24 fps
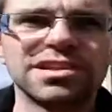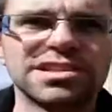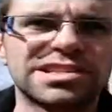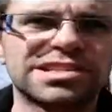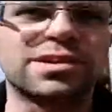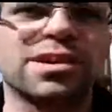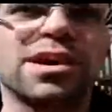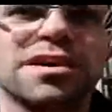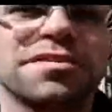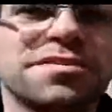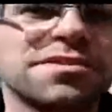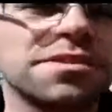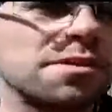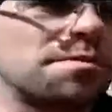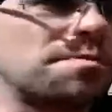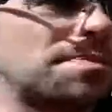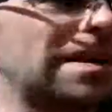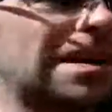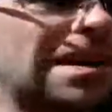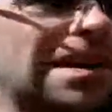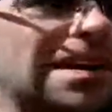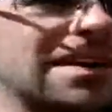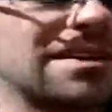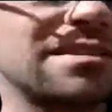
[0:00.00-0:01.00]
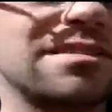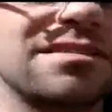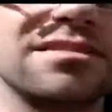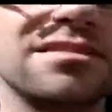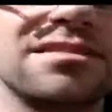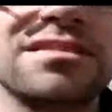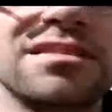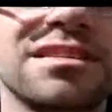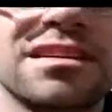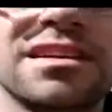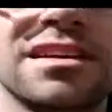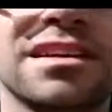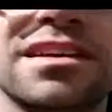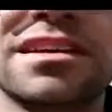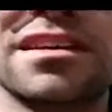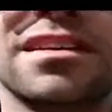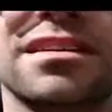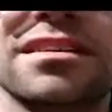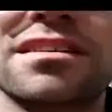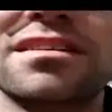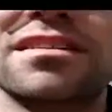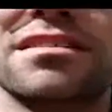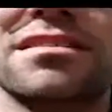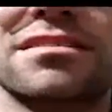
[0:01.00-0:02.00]
So after being
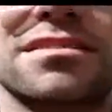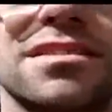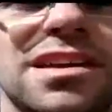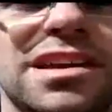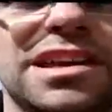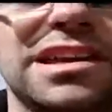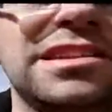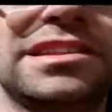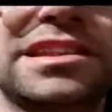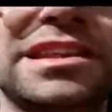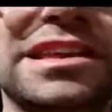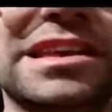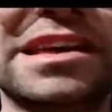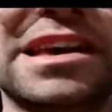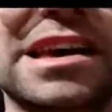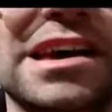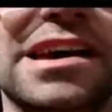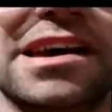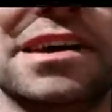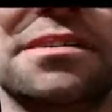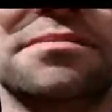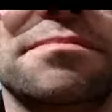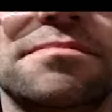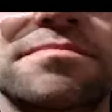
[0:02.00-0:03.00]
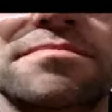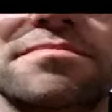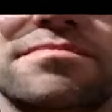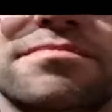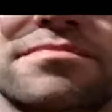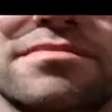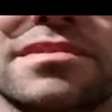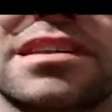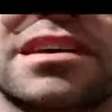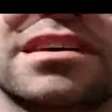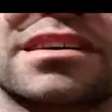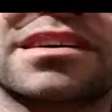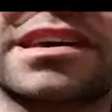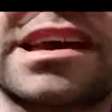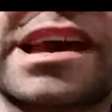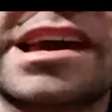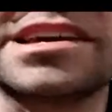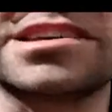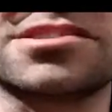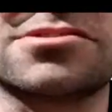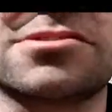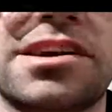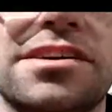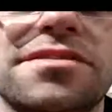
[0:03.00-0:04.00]
in the
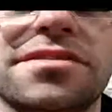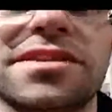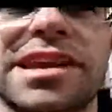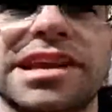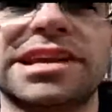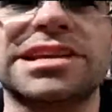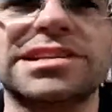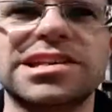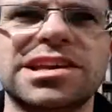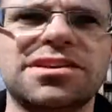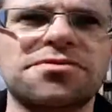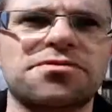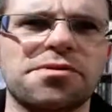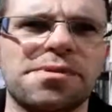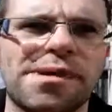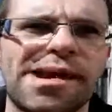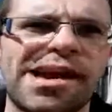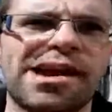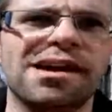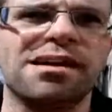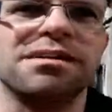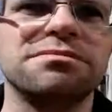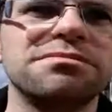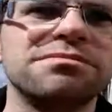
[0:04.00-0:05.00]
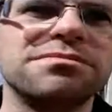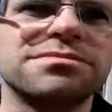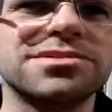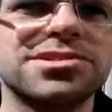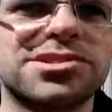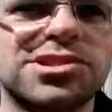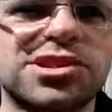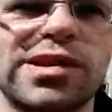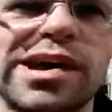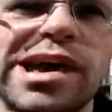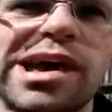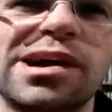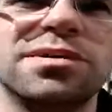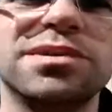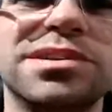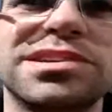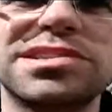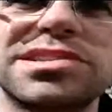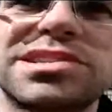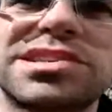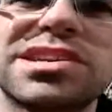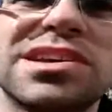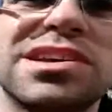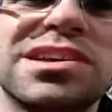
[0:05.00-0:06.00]
cat extravaganza for about 2
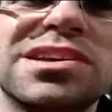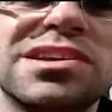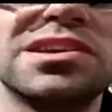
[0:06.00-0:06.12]
hours,